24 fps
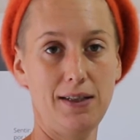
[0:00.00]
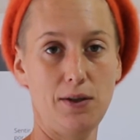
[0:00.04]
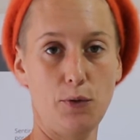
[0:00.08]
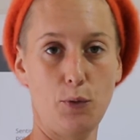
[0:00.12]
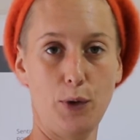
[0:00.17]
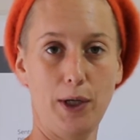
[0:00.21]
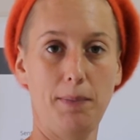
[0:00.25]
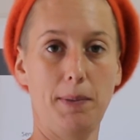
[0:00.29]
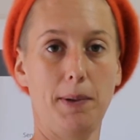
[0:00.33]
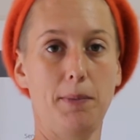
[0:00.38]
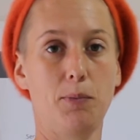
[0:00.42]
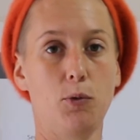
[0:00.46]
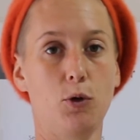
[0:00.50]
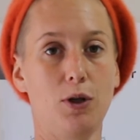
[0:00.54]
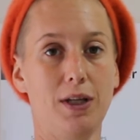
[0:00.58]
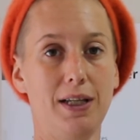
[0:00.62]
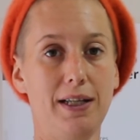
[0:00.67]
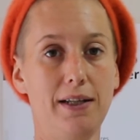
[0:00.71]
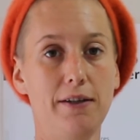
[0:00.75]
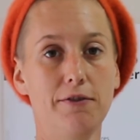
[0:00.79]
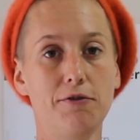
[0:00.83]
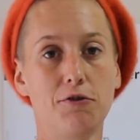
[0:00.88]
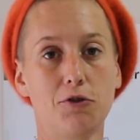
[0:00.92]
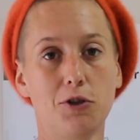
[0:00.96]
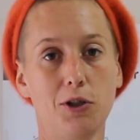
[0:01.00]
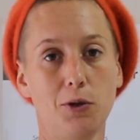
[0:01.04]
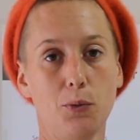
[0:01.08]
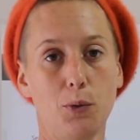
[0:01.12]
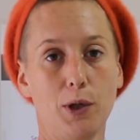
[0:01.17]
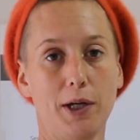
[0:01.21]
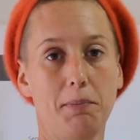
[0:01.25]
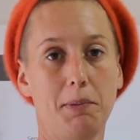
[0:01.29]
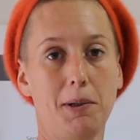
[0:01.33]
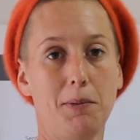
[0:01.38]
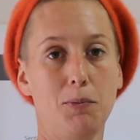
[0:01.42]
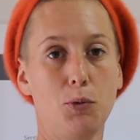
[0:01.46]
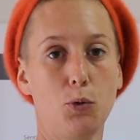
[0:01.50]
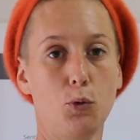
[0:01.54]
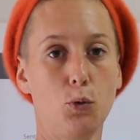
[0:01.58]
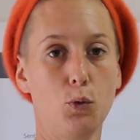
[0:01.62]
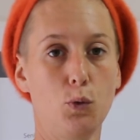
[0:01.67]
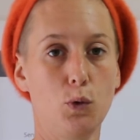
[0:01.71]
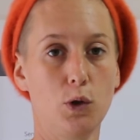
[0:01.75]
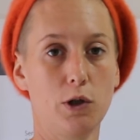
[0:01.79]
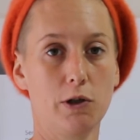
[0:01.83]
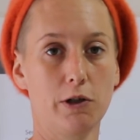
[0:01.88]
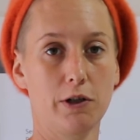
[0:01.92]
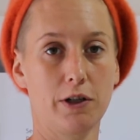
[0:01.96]
The way people live or the way people
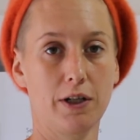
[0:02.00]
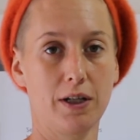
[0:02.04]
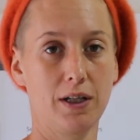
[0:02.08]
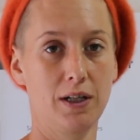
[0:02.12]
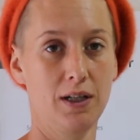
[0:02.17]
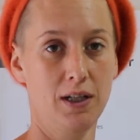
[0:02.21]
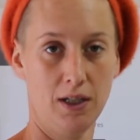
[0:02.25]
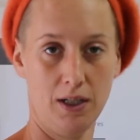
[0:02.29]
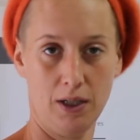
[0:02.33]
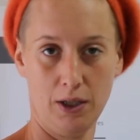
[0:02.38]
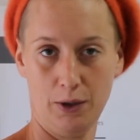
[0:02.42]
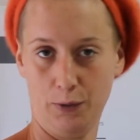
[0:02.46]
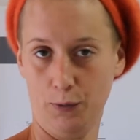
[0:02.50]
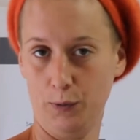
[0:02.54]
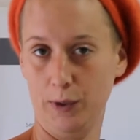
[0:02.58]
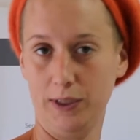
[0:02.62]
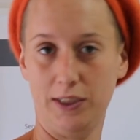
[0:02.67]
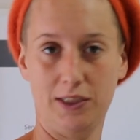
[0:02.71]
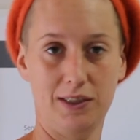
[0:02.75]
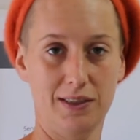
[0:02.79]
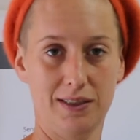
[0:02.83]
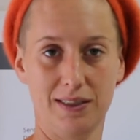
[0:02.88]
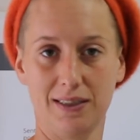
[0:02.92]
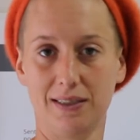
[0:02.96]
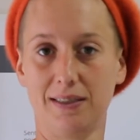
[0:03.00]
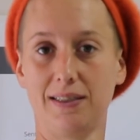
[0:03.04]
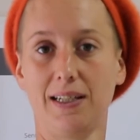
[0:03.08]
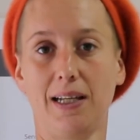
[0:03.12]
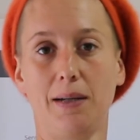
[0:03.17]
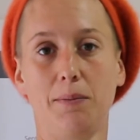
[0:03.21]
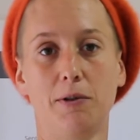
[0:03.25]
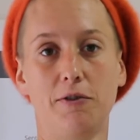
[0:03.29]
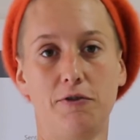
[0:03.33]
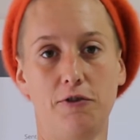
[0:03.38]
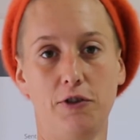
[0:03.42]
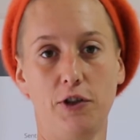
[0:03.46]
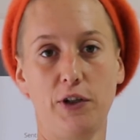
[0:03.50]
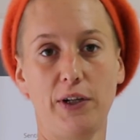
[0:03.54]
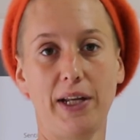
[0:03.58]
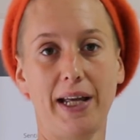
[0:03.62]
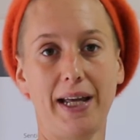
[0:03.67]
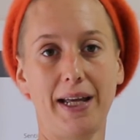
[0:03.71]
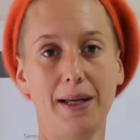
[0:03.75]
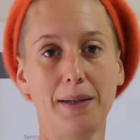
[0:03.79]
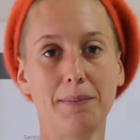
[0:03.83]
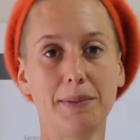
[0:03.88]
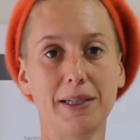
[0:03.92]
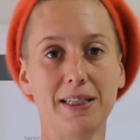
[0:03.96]
work, which is the same every
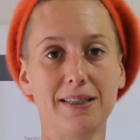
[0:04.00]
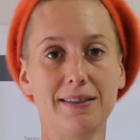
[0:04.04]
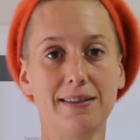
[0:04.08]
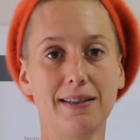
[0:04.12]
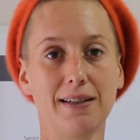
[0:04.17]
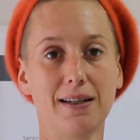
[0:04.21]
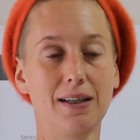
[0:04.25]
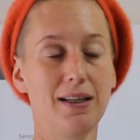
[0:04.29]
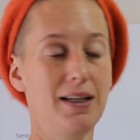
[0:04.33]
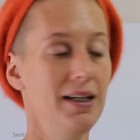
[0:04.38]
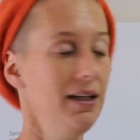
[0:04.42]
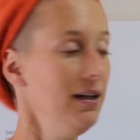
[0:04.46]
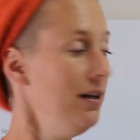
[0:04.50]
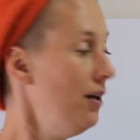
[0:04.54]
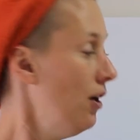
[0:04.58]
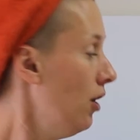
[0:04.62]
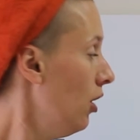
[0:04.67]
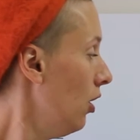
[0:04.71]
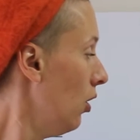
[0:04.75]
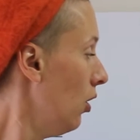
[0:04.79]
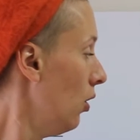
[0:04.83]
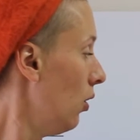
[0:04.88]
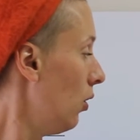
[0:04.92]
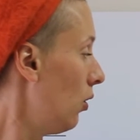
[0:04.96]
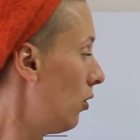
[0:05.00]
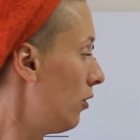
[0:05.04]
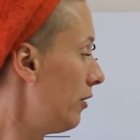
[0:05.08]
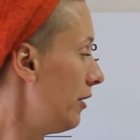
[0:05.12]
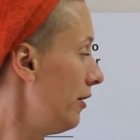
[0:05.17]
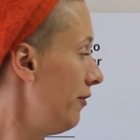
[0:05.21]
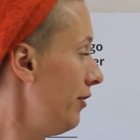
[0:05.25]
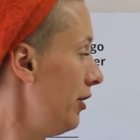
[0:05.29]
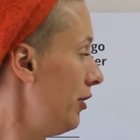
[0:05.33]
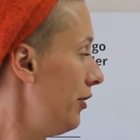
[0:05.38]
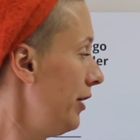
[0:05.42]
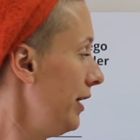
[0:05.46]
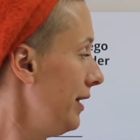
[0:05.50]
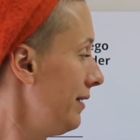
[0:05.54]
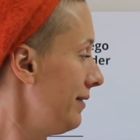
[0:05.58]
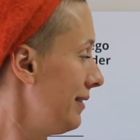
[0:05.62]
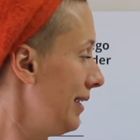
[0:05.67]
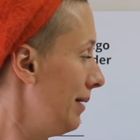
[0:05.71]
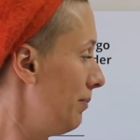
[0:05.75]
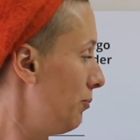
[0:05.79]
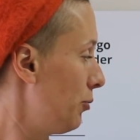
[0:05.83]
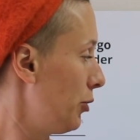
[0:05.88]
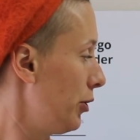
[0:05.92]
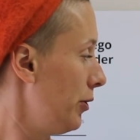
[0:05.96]
day basically, or a very
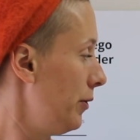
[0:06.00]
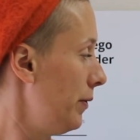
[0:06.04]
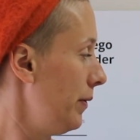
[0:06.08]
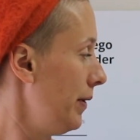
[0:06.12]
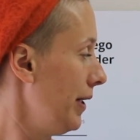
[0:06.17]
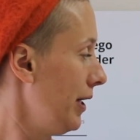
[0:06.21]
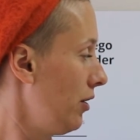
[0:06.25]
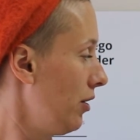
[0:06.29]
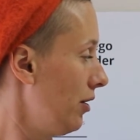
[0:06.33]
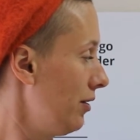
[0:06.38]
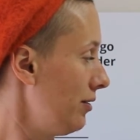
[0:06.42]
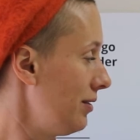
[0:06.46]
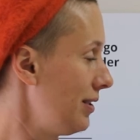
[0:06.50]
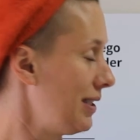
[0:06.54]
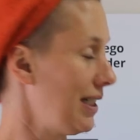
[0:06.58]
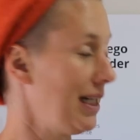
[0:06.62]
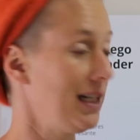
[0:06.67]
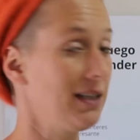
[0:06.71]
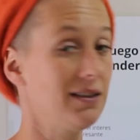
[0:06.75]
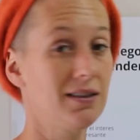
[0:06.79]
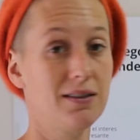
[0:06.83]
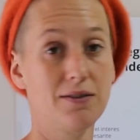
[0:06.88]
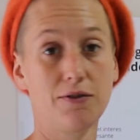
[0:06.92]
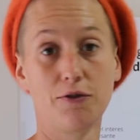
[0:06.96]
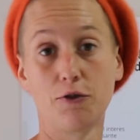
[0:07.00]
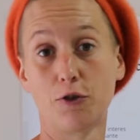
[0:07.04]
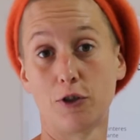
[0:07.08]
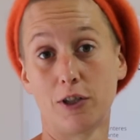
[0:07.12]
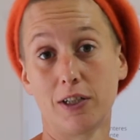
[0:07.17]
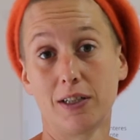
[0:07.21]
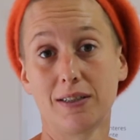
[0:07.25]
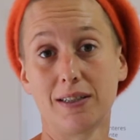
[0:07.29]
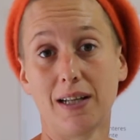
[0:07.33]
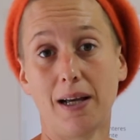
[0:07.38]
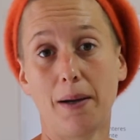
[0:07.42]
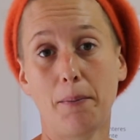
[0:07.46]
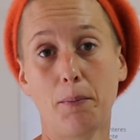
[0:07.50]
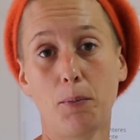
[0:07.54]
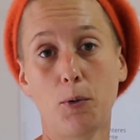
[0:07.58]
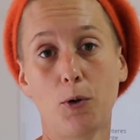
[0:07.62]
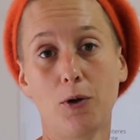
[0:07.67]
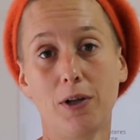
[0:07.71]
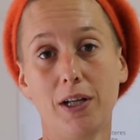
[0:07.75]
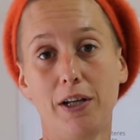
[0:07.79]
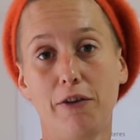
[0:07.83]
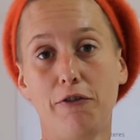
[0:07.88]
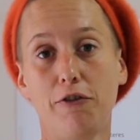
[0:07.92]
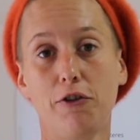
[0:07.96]
temporary context. For
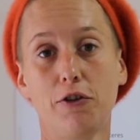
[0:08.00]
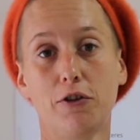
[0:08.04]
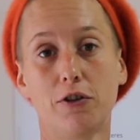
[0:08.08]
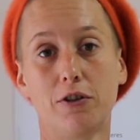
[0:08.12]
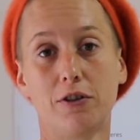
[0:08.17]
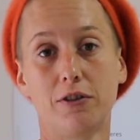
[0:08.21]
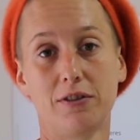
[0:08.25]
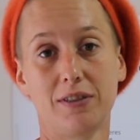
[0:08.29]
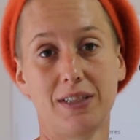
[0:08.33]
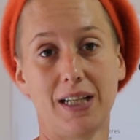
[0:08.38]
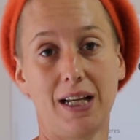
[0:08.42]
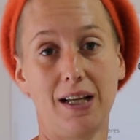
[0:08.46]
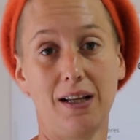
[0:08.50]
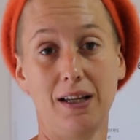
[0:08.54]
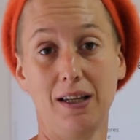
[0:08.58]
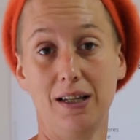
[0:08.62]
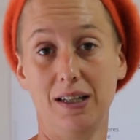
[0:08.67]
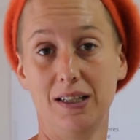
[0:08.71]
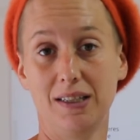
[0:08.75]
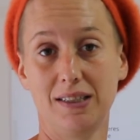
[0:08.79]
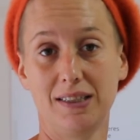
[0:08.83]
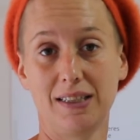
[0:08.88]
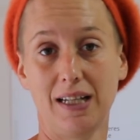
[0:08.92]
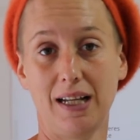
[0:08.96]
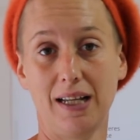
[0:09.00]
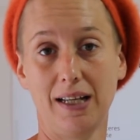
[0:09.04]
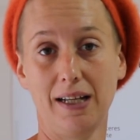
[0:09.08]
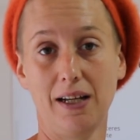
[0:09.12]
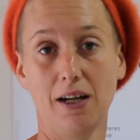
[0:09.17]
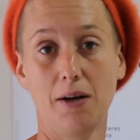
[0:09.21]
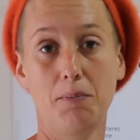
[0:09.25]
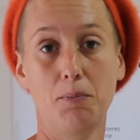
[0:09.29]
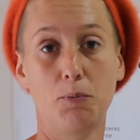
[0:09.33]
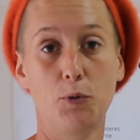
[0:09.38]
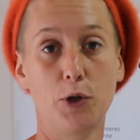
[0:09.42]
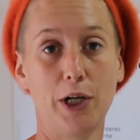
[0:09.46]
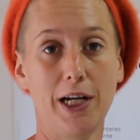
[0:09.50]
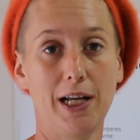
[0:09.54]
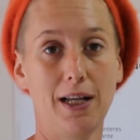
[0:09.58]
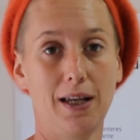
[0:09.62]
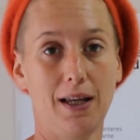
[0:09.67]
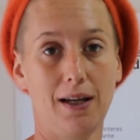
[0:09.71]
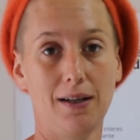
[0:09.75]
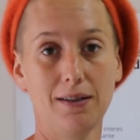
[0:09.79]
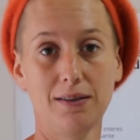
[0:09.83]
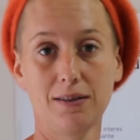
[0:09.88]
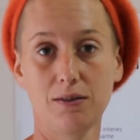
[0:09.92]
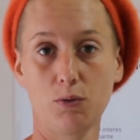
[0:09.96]
example, if you're selling
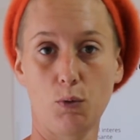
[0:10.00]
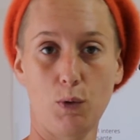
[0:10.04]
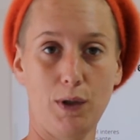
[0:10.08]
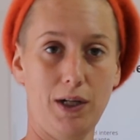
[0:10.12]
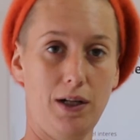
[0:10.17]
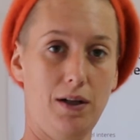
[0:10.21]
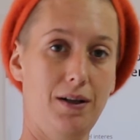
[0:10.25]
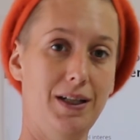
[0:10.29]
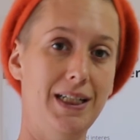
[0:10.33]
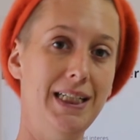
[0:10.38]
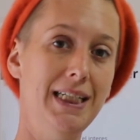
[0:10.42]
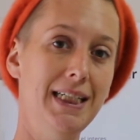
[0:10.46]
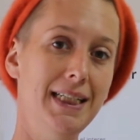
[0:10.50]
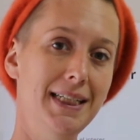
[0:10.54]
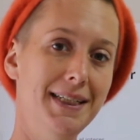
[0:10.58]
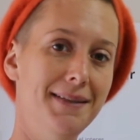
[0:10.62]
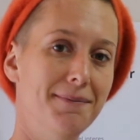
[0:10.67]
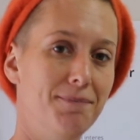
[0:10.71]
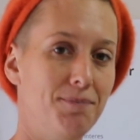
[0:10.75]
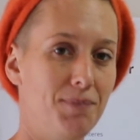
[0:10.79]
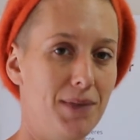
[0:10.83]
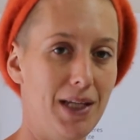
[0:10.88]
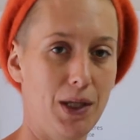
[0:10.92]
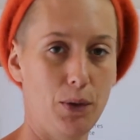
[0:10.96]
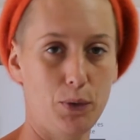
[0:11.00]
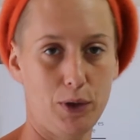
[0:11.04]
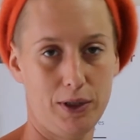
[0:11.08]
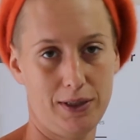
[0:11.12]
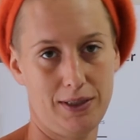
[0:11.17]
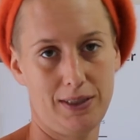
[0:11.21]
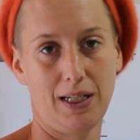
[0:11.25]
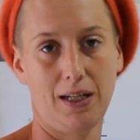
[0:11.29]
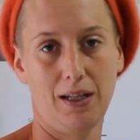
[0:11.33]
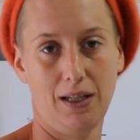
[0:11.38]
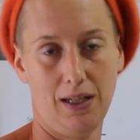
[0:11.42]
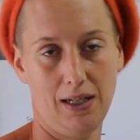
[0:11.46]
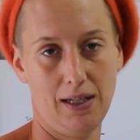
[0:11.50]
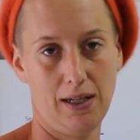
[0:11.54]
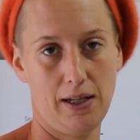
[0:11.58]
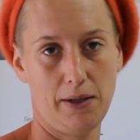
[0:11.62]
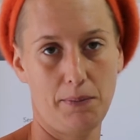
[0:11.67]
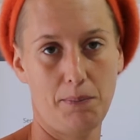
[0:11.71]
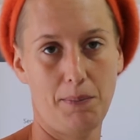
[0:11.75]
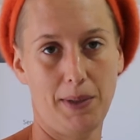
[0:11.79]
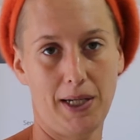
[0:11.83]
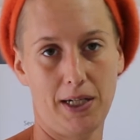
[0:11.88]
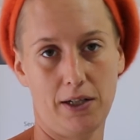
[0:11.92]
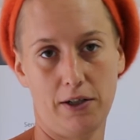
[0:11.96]
umbrellas, well, they will sell a
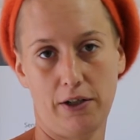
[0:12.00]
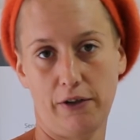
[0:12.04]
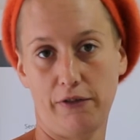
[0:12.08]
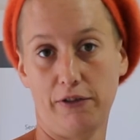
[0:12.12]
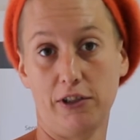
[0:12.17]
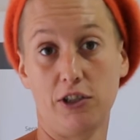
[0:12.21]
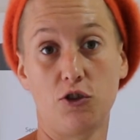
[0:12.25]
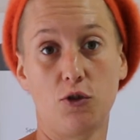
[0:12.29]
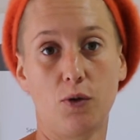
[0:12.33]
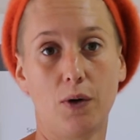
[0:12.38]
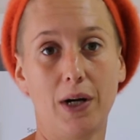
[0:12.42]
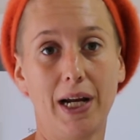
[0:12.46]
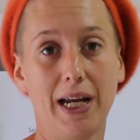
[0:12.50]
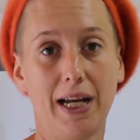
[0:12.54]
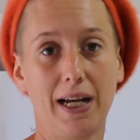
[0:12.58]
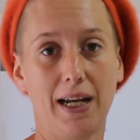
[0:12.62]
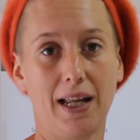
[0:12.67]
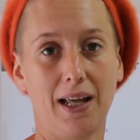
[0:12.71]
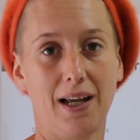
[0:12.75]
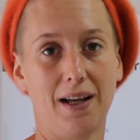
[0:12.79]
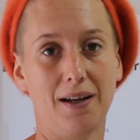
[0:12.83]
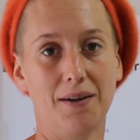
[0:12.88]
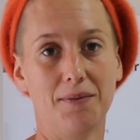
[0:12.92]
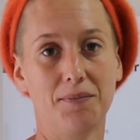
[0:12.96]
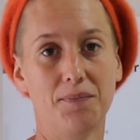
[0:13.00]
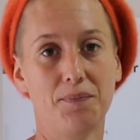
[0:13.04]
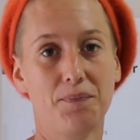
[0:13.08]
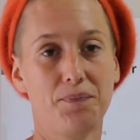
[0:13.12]
lot better if it's raining,